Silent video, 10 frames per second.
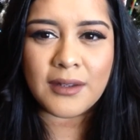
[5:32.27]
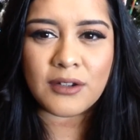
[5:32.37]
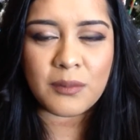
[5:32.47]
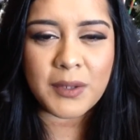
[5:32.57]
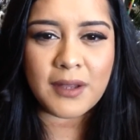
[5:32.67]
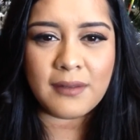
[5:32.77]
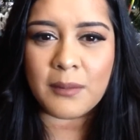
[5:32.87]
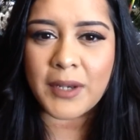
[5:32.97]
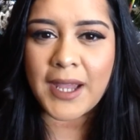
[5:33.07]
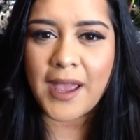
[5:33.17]
just because
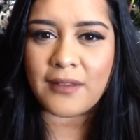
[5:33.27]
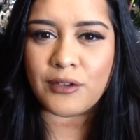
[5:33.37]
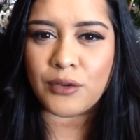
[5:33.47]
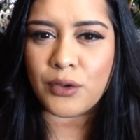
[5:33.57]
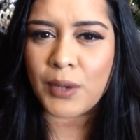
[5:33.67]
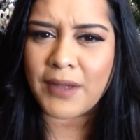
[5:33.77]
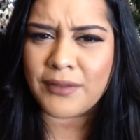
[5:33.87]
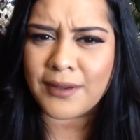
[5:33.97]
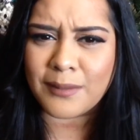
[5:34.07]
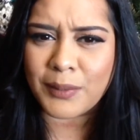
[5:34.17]
somebody asked you, you have
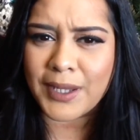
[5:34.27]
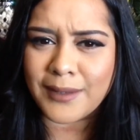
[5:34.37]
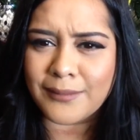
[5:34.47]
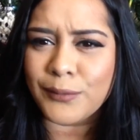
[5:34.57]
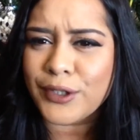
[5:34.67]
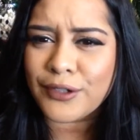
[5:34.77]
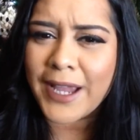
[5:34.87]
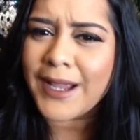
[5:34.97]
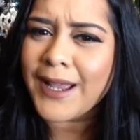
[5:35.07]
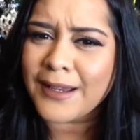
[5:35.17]
to explain. Which
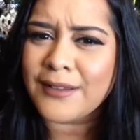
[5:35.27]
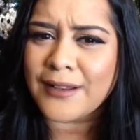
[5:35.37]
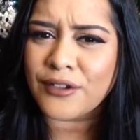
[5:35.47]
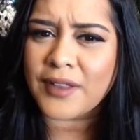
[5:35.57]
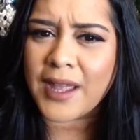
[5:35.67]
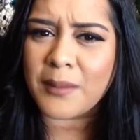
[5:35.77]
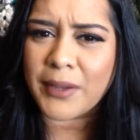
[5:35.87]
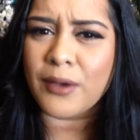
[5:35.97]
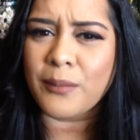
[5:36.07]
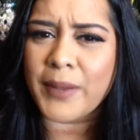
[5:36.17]
I kind of touched that
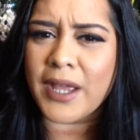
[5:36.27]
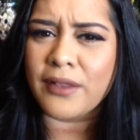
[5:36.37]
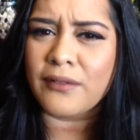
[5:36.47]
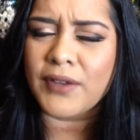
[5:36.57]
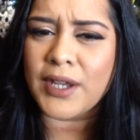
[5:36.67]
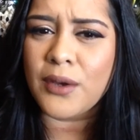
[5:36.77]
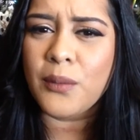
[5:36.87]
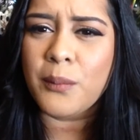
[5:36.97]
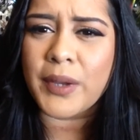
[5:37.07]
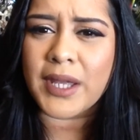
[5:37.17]
in my other
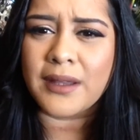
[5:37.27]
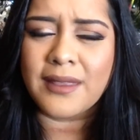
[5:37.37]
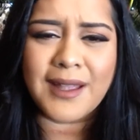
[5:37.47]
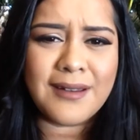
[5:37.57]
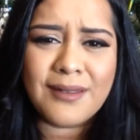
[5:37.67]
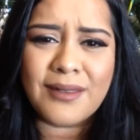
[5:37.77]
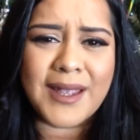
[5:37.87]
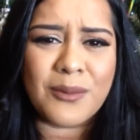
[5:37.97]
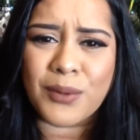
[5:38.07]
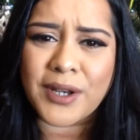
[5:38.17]
video. But that is,
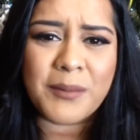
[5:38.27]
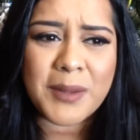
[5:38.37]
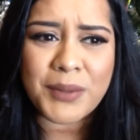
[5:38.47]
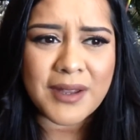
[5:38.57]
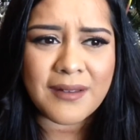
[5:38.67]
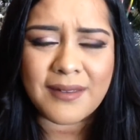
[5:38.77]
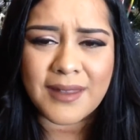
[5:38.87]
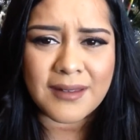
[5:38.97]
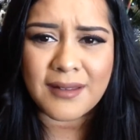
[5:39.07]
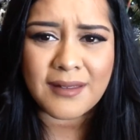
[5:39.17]
like, one of my biggest
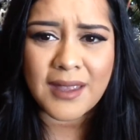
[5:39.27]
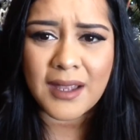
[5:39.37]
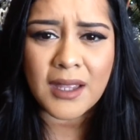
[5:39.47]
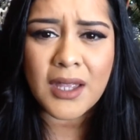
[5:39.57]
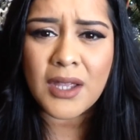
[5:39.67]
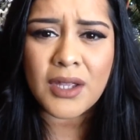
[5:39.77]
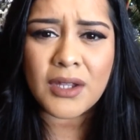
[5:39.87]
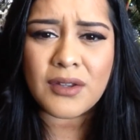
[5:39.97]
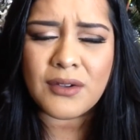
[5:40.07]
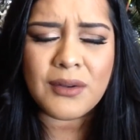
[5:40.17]
things. It's like,
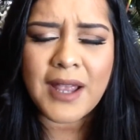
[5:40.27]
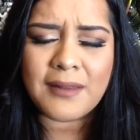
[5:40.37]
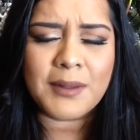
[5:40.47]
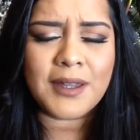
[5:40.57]
don't ask.